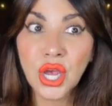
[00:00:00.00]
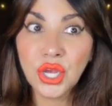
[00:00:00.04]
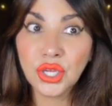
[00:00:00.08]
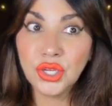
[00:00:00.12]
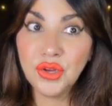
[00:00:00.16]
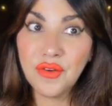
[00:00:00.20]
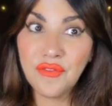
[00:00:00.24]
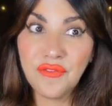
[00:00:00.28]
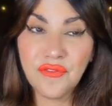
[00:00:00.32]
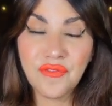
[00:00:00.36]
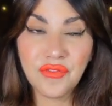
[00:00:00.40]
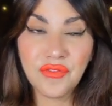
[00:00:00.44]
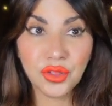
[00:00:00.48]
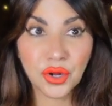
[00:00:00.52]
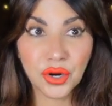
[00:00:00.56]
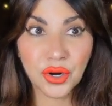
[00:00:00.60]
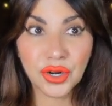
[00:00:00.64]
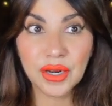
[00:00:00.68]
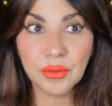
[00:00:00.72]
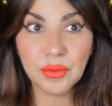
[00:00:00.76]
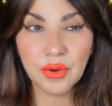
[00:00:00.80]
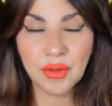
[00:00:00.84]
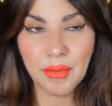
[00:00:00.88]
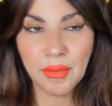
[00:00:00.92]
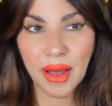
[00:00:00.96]
you
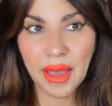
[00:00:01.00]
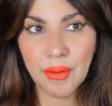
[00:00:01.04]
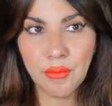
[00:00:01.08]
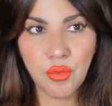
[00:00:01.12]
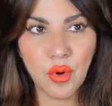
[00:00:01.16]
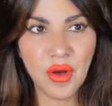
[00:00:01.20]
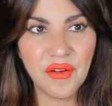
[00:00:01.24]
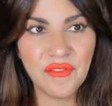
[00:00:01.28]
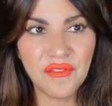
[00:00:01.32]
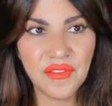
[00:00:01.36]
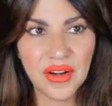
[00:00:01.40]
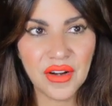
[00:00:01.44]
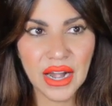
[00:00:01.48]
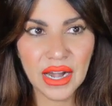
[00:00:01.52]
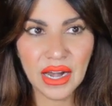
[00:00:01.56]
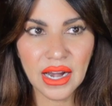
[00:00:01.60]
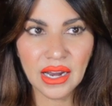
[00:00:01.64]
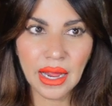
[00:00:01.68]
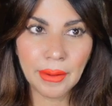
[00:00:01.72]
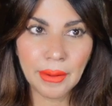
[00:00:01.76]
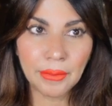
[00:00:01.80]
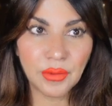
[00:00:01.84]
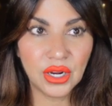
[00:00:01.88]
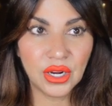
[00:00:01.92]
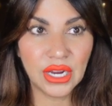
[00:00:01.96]
flirted with my boyfriend
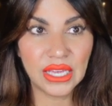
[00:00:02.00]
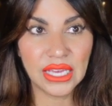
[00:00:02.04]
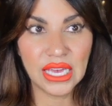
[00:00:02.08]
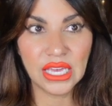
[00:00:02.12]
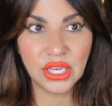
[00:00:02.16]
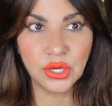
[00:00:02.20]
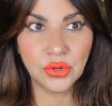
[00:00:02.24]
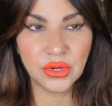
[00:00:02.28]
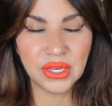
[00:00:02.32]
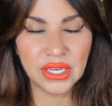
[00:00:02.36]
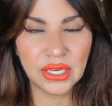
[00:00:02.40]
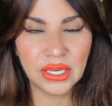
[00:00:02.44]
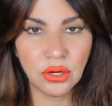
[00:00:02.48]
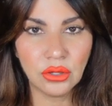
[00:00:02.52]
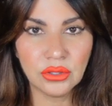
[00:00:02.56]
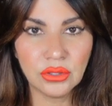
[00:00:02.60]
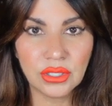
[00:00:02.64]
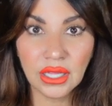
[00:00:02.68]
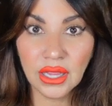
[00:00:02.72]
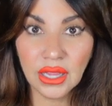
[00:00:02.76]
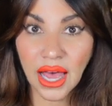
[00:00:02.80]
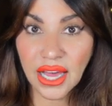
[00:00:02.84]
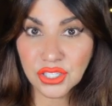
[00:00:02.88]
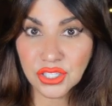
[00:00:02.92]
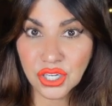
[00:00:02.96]
and I'm gonna get you killed.
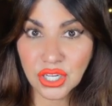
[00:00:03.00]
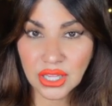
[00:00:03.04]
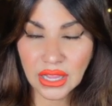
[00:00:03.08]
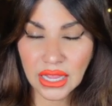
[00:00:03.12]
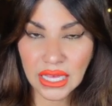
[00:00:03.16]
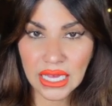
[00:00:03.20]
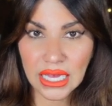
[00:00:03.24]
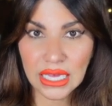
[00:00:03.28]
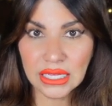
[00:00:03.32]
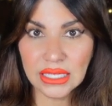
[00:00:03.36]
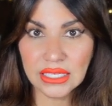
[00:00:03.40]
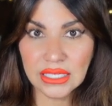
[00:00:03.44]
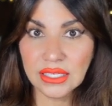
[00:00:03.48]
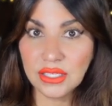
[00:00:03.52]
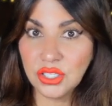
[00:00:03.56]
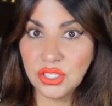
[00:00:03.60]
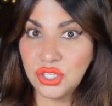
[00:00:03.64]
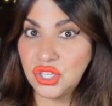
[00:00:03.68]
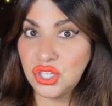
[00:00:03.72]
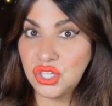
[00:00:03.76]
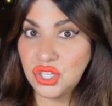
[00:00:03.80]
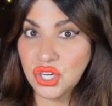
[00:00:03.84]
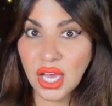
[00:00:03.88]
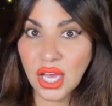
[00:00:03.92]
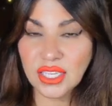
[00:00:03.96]
Allegedly, this is
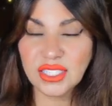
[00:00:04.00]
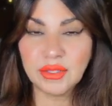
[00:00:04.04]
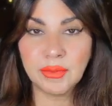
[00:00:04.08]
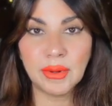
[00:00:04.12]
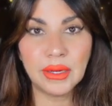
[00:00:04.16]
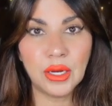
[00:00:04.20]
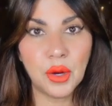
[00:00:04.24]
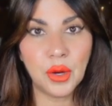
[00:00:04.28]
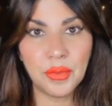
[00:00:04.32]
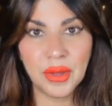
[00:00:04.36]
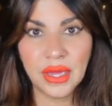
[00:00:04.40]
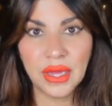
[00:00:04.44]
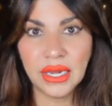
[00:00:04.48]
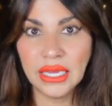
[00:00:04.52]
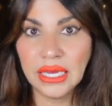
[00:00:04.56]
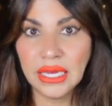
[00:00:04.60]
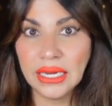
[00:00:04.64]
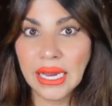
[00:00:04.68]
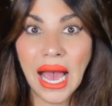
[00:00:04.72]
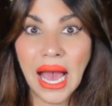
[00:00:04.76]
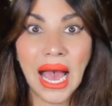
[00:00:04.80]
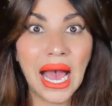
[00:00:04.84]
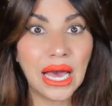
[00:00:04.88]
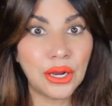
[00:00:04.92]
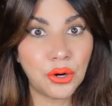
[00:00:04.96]
just my
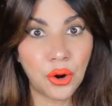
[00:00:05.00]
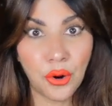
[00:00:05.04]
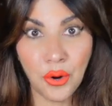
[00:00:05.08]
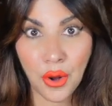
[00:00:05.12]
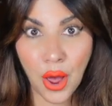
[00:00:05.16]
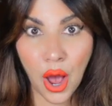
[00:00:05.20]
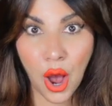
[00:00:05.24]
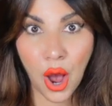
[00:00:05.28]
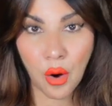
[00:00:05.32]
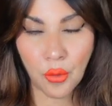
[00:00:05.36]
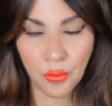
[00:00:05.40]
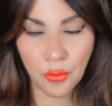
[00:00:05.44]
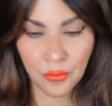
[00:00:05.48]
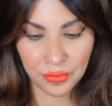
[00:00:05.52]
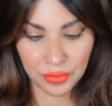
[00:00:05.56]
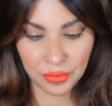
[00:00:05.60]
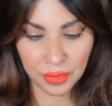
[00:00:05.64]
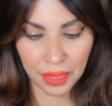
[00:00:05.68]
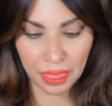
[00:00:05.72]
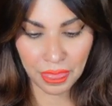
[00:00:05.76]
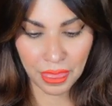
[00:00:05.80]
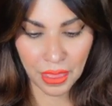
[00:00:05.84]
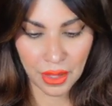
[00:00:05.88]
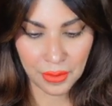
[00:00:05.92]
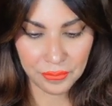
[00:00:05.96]
opinion. I don't know.
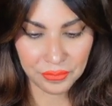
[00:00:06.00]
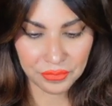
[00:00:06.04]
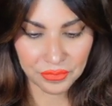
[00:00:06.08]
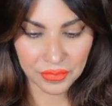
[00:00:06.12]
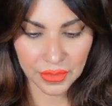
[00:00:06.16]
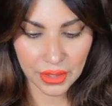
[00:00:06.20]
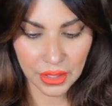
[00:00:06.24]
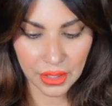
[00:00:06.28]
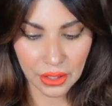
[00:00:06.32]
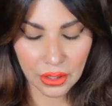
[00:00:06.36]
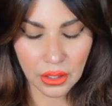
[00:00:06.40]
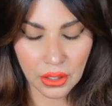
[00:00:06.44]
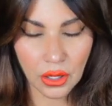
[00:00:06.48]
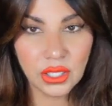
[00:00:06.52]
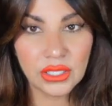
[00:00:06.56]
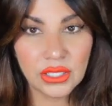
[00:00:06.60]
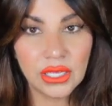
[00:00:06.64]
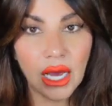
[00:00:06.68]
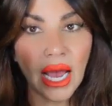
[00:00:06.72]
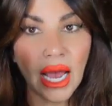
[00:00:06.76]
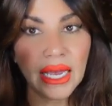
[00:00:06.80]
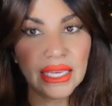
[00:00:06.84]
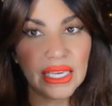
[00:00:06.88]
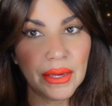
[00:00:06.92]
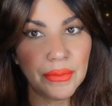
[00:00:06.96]

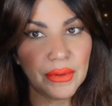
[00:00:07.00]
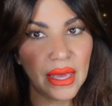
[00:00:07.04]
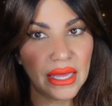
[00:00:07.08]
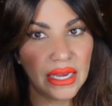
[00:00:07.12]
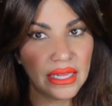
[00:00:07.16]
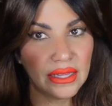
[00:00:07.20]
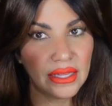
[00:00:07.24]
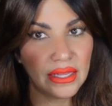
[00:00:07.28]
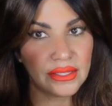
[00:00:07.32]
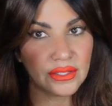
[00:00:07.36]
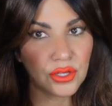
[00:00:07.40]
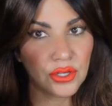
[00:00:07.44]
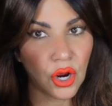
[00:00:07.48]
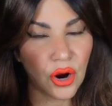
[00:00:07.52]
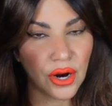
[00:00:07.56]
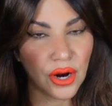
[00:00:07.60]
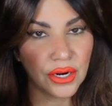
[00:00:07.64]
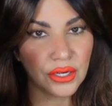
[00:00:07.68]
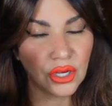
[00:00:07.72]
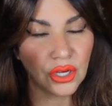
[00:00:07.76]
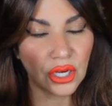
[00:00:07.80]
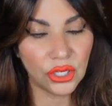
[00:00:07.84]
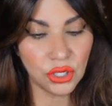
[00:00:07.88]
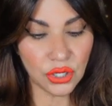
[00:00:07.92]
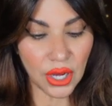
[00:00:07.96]
I keep getting this
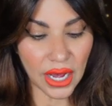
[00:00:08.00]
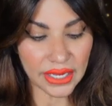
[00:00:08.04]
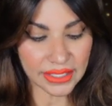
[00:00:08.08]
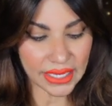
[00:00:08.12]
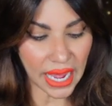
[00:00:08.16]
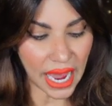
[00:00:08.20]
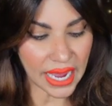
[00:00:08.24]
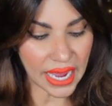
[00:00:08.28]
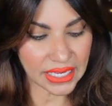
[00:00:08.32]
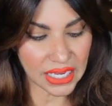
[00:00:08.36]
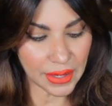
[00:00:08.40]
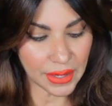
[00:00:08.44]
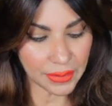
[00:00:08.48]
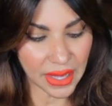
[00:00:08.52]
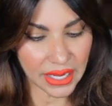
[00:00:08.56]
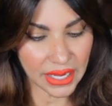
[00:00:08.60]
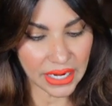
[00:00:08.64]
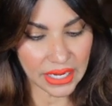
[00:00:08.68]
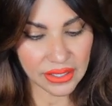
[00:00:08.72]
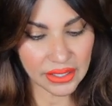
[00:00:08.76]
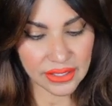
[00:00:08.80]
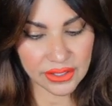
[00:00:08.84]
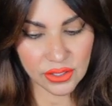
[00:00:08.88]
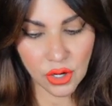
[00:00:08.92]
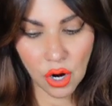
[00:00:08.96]
card. You guys, I keep
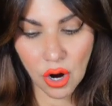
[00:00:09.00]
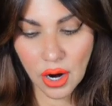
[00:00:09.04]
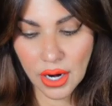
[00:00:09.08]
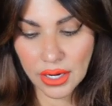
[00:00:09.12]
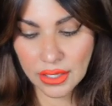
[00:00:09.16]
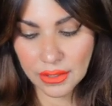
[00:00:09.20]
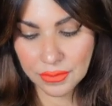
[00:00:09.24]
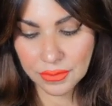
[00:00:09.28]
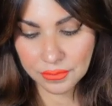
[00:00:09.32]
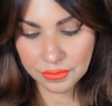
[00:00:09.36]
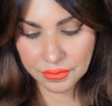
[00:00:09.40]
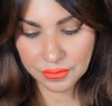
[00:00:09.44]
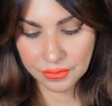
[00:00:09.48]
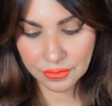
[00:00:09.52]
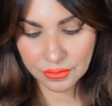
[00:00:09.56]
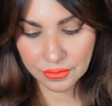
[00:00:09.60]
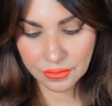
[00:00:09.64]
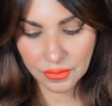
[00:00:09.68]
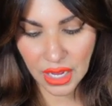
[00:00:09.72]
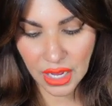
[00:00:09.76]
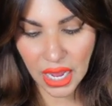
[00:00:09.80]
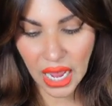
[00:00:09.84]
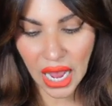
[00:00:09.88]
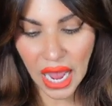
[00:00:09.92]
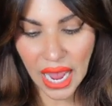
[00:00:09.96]
getting this card.
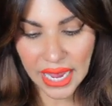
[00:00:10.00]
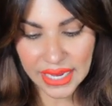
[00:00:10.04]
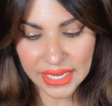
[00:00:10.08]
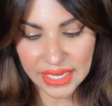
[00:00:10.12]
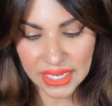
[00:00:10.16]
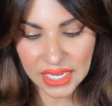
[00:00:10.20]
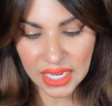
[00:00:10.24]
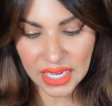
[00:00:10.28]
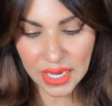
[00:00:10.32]
I